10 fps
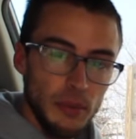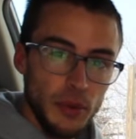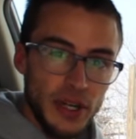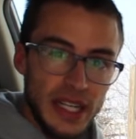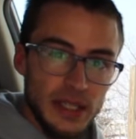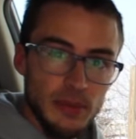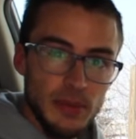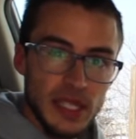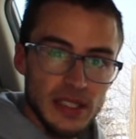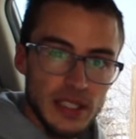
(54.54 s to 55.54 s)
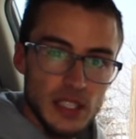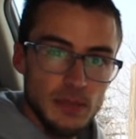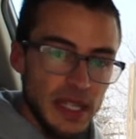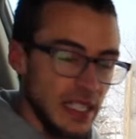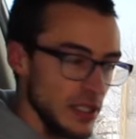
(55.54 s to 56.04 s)
braked because it's
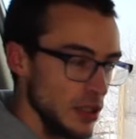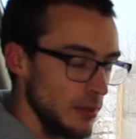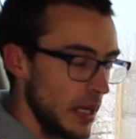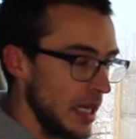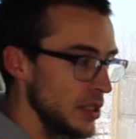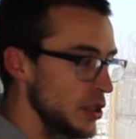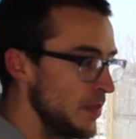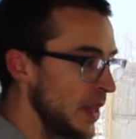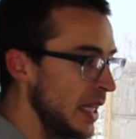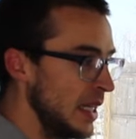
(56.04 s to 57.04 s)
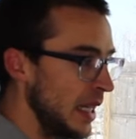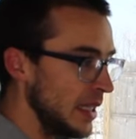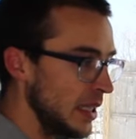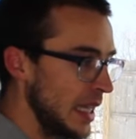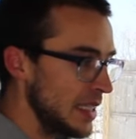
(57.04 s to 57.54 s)
spinning too much.
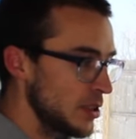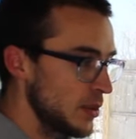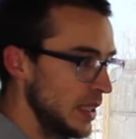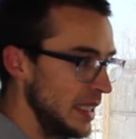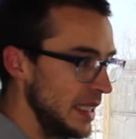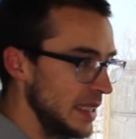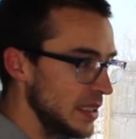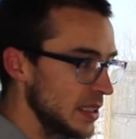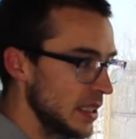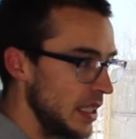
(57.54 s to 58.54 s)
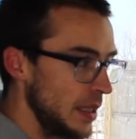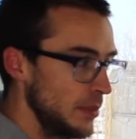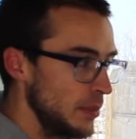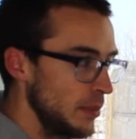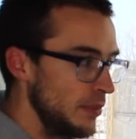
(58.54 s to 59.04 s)
And the last one is
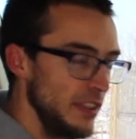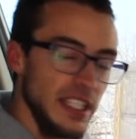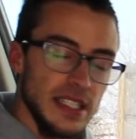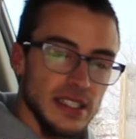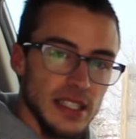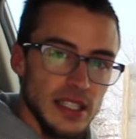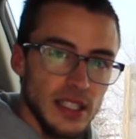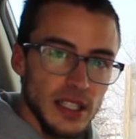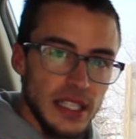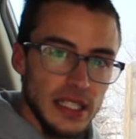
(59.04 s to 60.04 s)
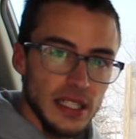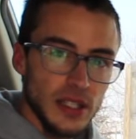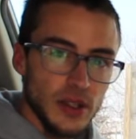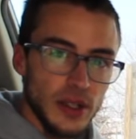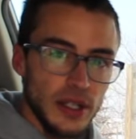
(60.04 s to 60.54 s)
VDC delete
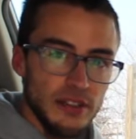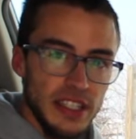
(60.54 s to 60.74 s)
or